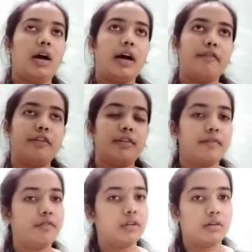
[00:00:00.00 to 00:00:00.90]
I've
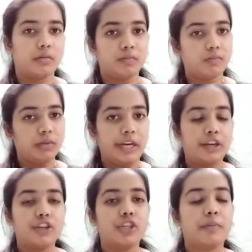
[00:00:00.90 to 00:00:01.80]
received the
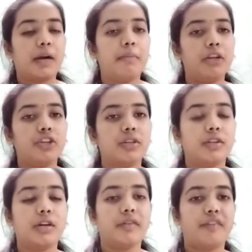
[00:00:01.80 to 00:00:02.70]
internship completion
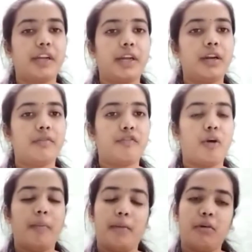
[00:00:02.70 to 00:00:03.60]
certificate
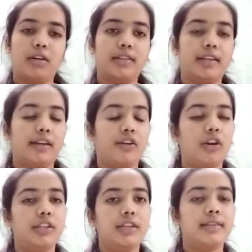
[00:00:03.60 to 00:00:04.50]
from Emertxe
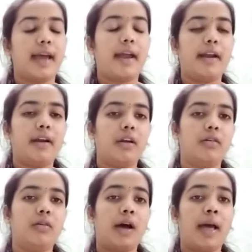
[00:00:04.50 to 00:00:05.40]
Technologies, and
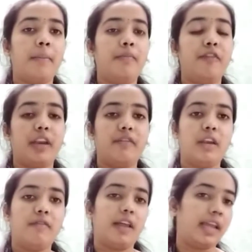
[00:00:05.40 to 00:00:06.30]
I'm very,
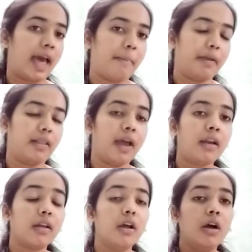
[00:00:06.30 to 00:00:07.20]
very, very happy
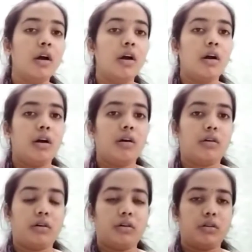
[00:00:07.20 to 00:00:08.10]
that
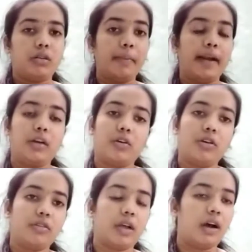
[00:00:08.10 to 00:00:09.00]
the
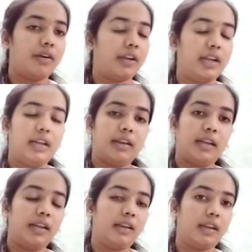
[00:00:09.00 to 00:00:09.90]
mentors are
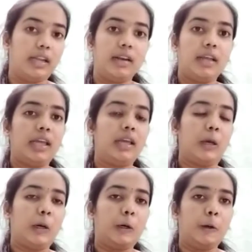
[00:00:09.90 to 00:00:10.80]
really, really, really